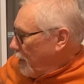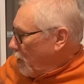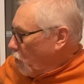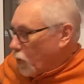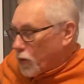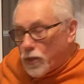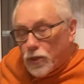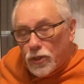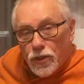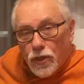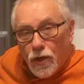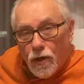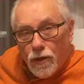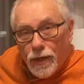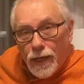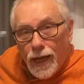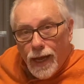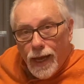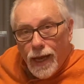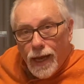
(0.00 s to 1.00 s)
With a star
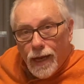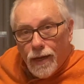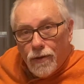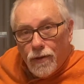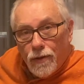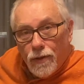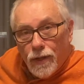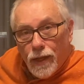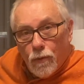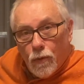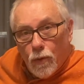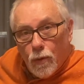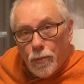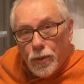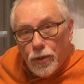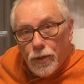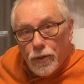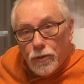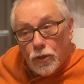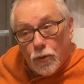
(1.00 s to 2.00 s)
diagonal, they will
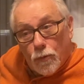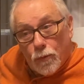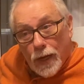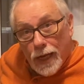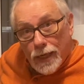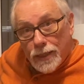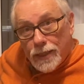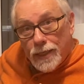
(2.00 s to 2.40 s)
produce a right